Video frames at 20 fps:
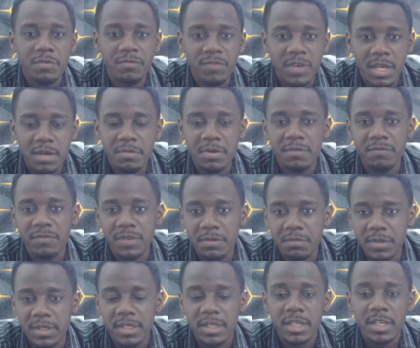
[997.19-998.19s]
very,
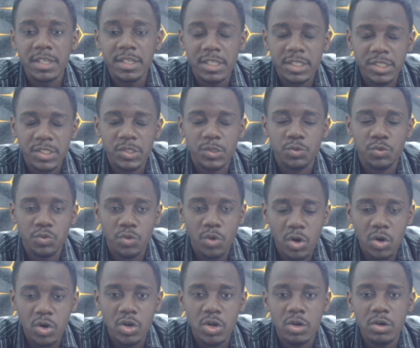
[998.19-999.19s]
very
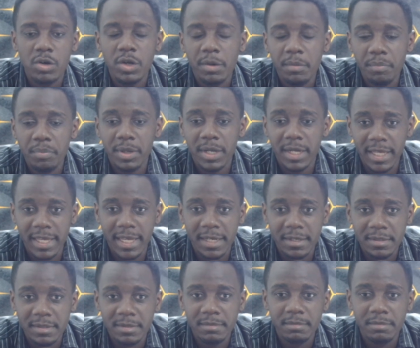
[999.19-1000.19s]
strong player,
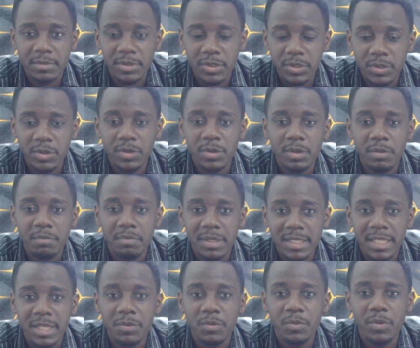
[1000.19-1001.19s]
you know, but
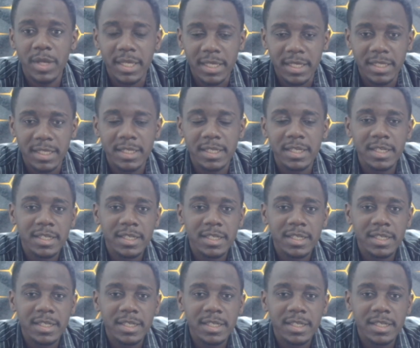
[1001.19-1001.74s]
the way